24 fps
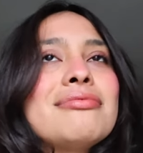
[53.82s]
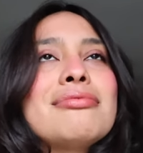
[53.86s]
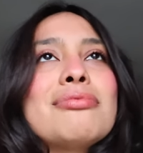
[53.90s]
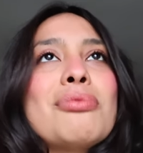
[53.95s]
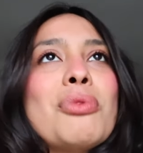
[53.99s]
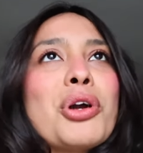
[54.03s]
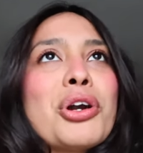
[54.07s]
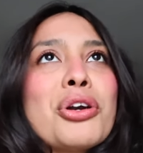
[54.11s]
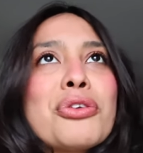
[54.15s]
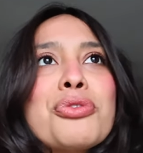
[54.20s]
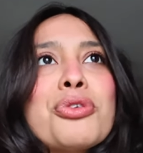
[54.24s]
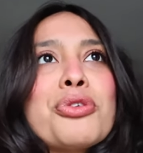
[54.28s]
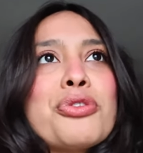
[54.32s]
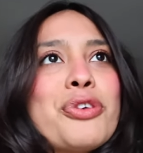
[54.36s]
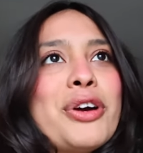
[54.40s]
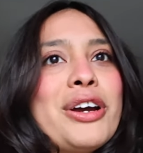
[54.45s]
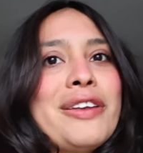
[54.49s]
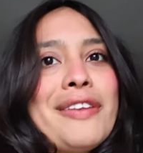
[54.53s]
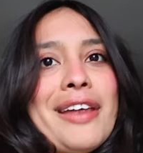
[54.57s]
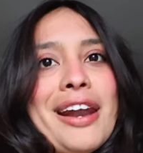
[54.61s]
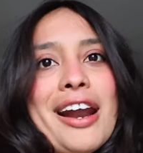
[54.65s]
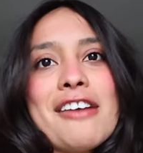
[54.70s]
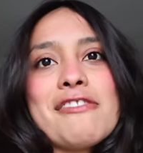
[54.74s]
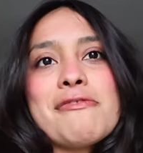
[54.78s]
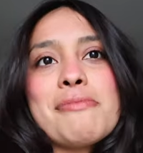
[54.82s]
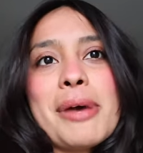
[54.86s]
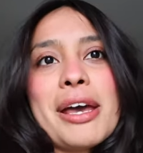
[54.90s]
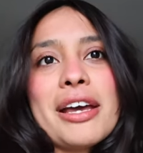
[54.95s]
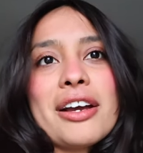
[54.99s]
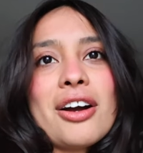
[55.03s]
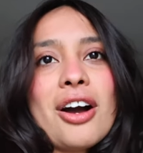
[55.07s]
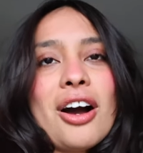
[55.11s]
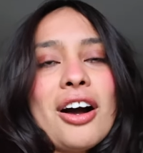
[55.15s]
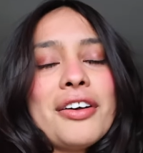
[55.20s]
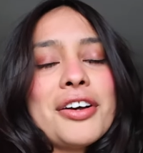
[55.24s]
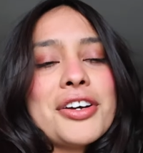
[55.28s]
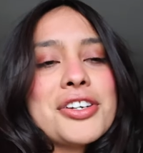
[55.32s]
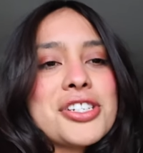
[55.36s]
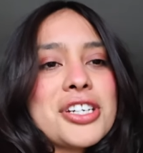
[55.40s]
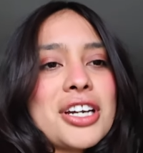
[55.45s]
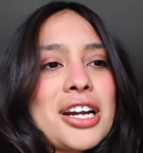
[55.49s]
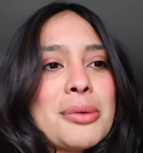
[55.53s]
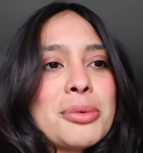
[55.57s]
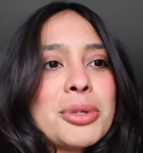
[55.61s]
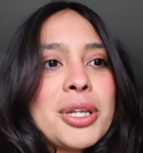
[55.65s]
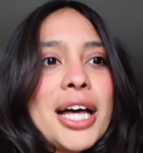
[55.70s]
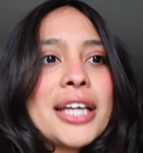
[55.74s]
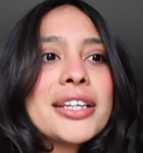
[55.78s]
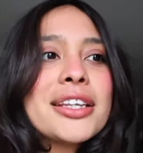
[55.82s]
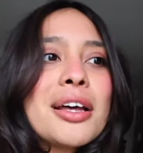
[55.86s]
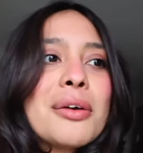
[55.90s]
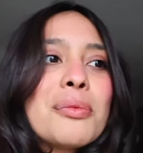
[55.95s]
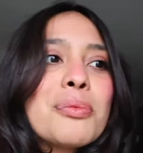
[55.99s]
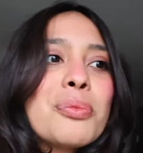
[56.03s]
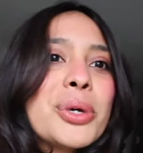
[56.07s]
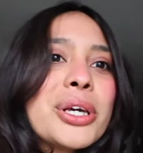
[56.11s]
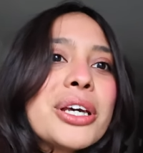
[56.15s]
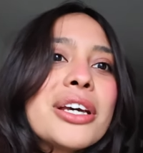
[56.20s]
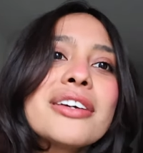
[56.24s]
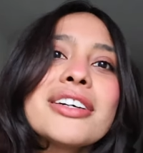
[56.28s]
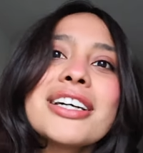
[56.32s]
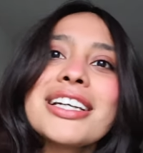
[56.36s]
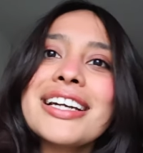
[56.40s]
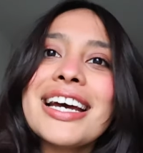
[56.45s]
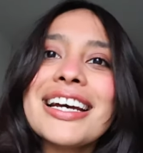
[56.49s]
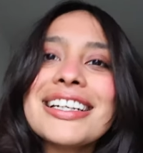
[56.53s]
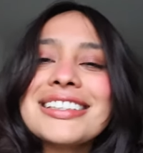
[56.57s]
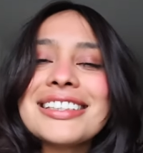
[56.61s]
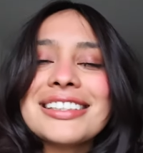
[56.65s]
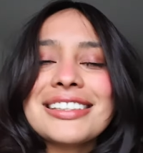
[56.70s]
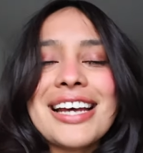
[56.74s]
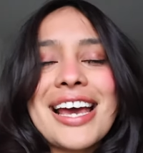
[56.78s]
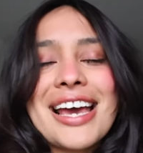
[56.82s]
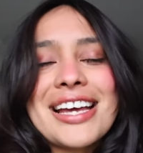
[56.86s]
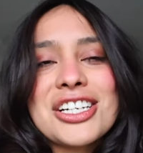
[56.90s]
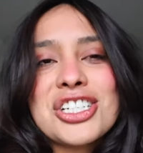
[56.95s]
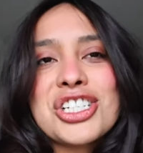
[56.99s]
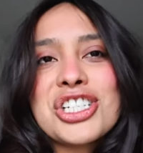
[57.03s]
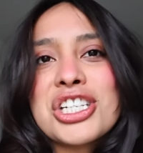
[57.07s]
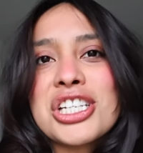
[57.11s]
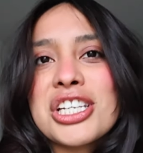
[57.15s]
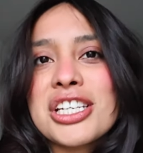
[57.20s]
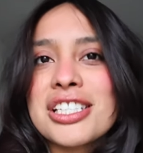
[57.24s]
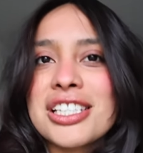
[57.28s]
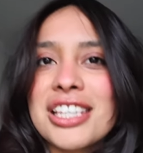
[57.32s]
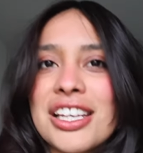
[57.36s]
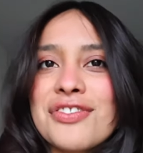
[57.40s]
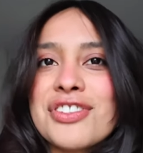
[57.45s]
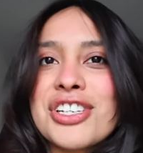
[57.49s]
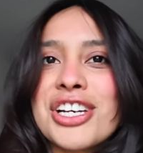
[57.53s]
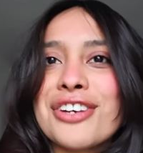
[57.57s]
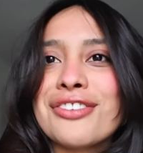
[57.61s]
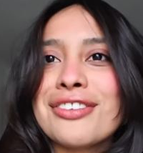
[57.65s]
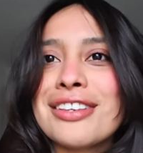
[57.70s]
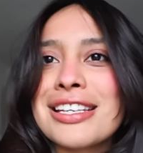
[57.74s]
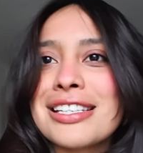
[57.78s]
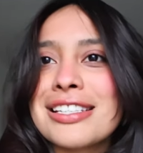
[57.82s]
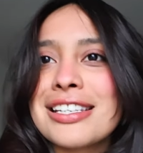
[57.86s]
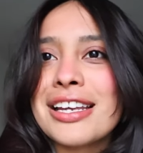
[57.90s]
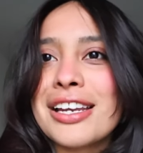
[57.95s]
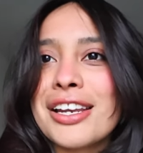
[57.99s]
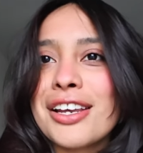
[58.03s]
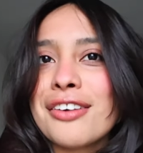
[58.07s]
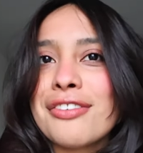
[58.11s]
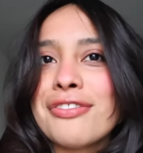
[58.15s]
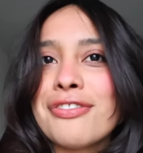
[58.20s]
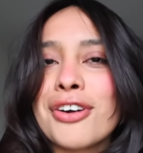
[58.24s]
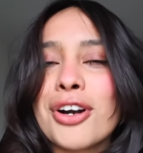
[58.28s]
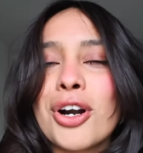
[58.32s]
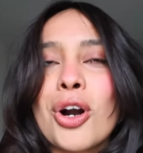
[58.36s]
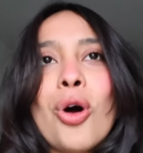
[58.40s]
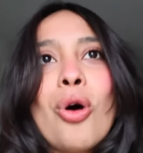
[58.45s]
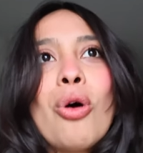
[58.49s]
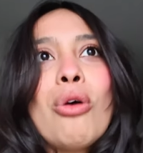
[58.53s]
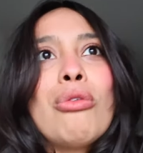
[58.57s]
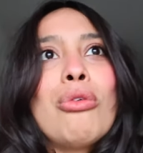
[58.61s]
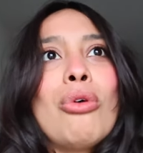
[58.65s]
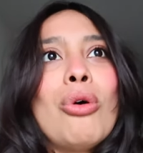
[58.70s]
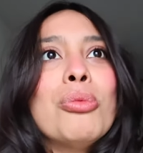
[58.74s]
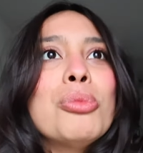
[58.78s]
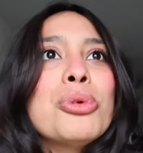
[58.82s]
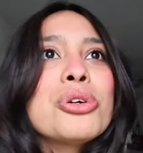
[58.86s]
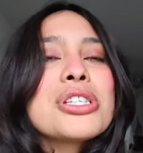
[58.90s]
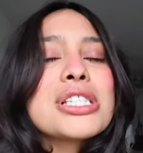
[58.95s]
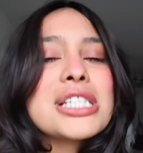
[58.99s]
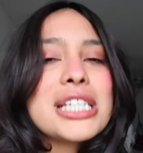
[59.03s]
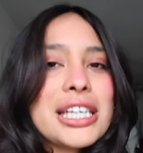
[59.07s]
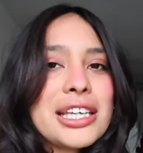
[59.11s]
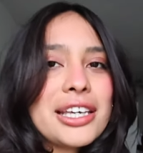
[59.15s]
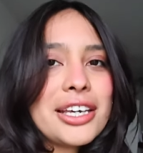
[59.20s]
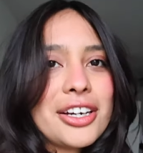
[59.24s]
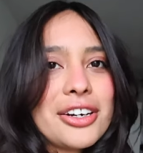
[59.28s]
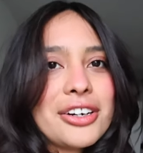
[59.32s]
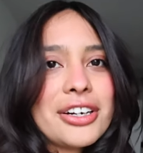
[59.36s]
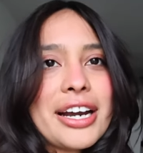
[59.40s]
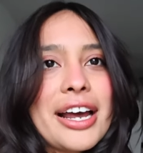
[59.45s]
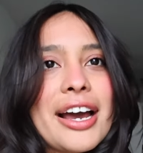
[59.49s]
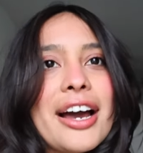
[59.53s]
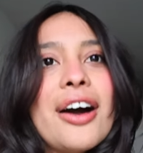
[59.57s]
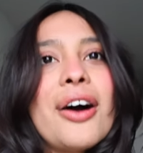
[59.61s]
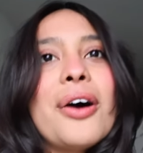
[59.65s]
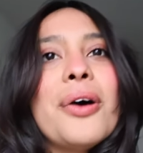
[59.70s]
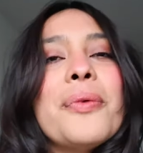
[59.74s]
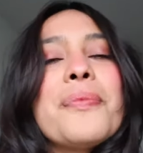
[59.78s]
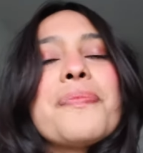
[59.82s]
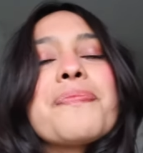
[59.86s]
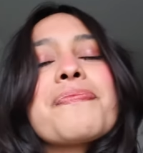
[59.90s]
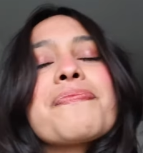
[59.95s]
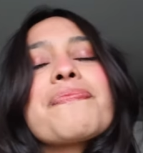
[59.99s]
wonderful friend that I've met in college, and I'm glad that we connected. And she's lived here in the city for almost a year now,